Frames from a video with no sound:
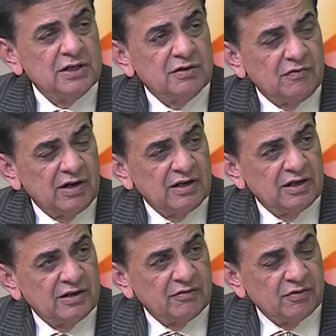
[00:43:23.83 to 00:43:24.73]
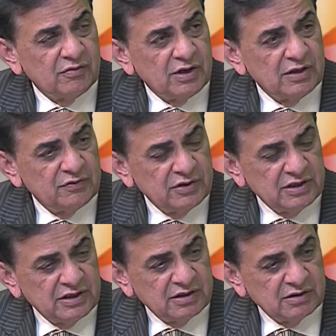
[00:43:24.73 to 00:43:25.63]
While
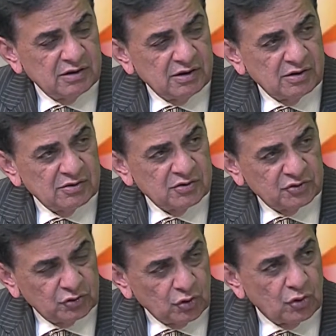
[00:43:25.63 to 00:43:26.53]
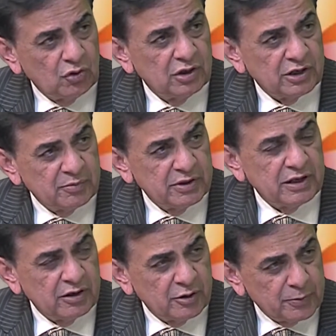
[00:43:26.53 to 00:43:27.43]
we so-called
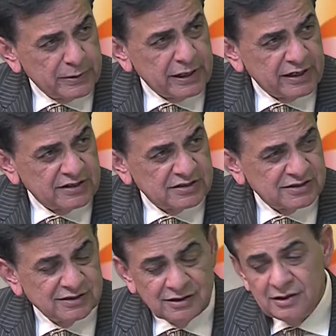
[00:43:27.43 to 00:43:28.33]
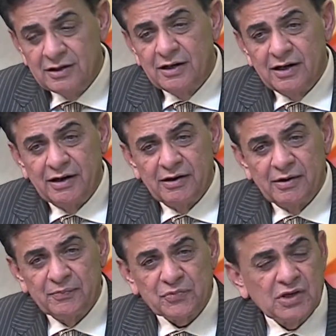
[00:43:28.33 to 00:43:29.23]
urbanites
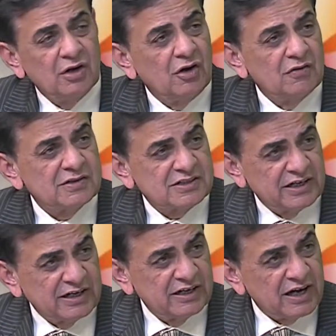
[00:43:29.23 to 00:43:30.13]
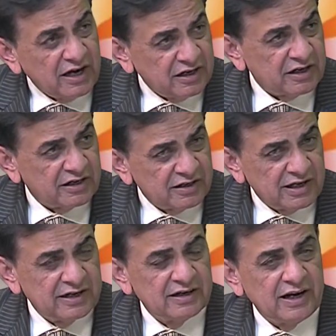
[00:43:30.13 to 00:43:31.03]
always take it granted,
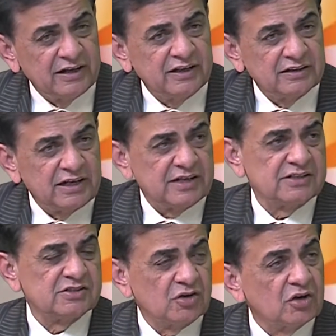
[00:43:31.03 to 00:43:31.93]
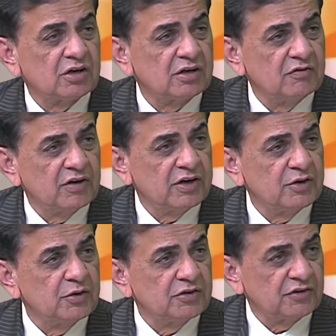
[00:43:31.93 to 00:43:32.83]
and I think that is not very
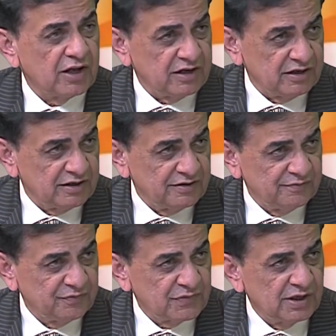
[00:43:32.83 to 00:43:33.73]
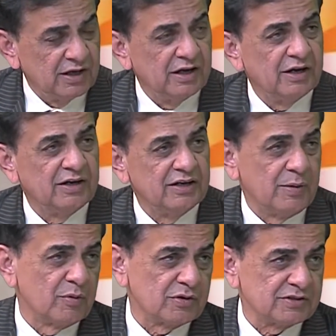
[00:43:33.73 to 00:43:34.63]
good sign in
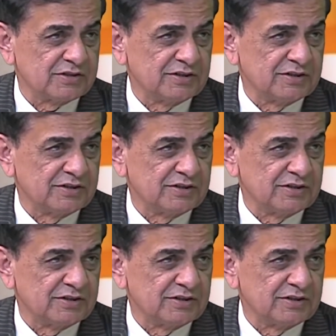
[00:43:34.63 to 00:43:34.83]
democracy.